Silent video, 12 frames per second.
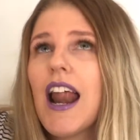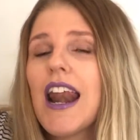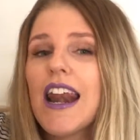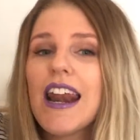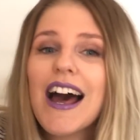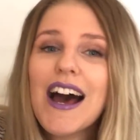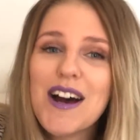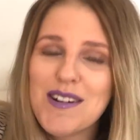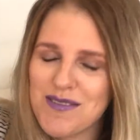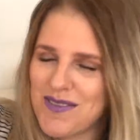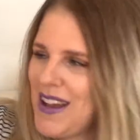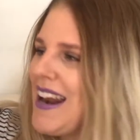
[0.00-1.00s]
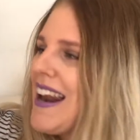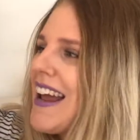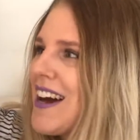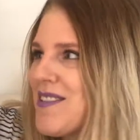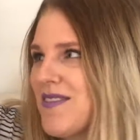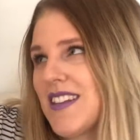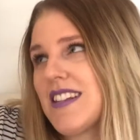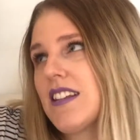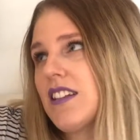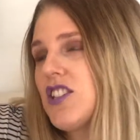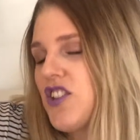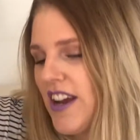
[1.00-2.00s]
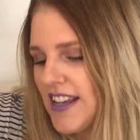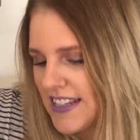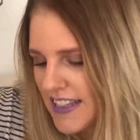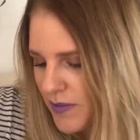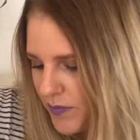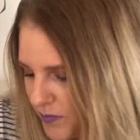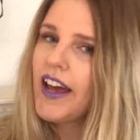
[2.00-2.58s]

Love this little dress.